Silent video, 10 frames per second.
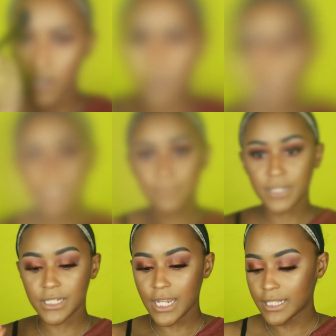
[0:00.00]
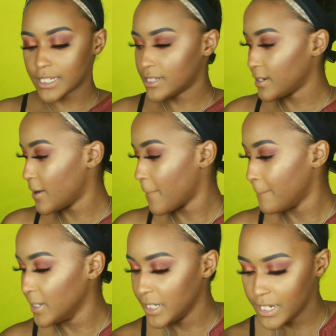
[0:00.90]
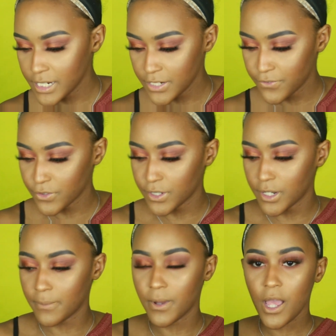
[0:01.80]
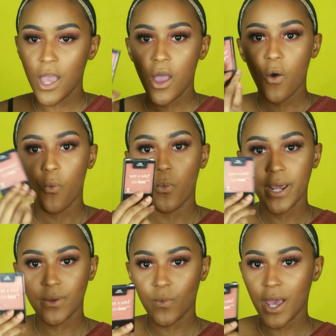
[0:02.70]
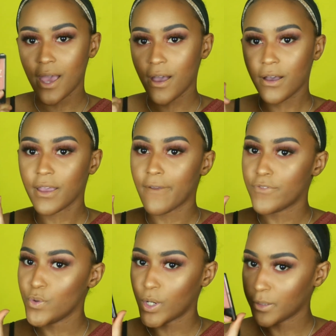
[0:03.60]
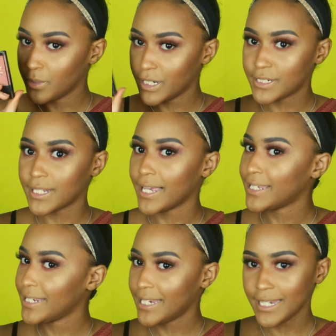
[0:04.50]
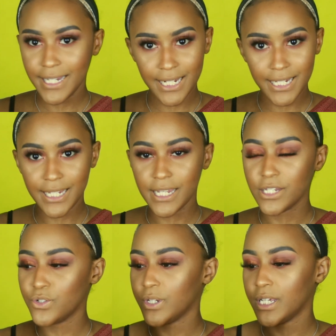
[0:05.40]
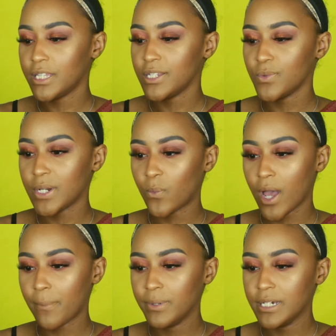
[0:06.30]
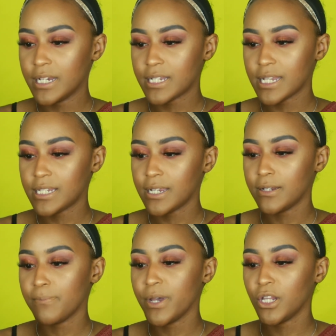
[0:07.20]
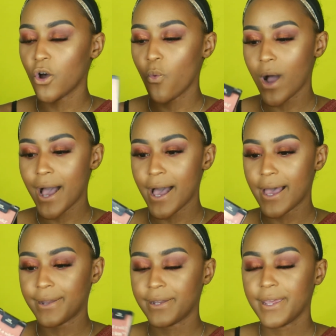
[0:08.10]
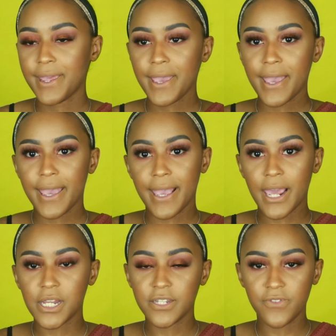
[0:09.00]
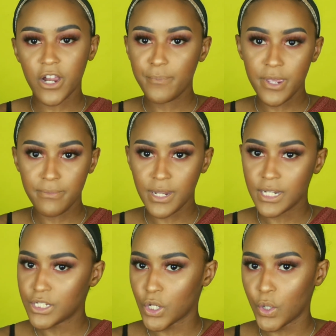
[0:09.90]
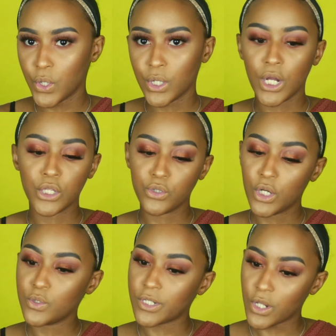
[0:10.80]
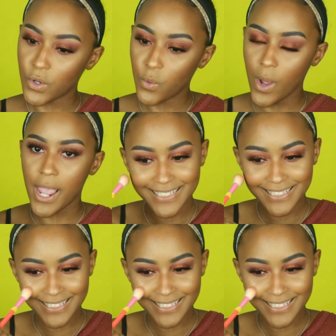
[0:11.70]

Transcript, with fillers: Then I'm about to take this um, blush from Wet n Wild. If you on a budget like your kid is, you can get this Wet n Wild blush. It's in the Mellow Wine and it's very pigmented, so a little goes a long way.